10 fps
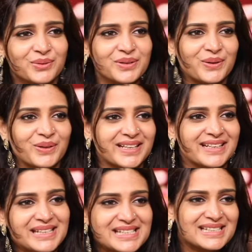you know, and all that.
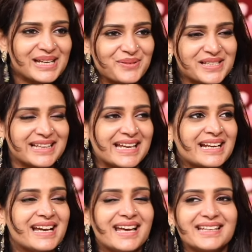Initially, I was like that.
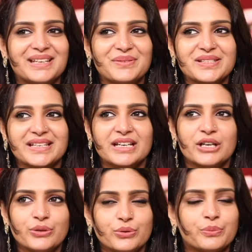And then he was like,
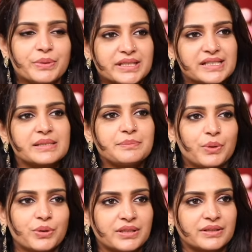no, but this is
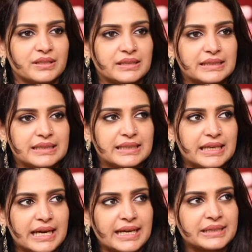important.
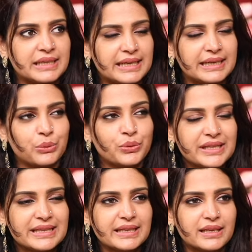I
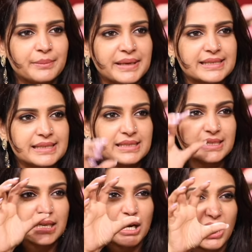only then it'll make sense.
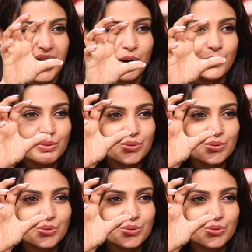Like how, like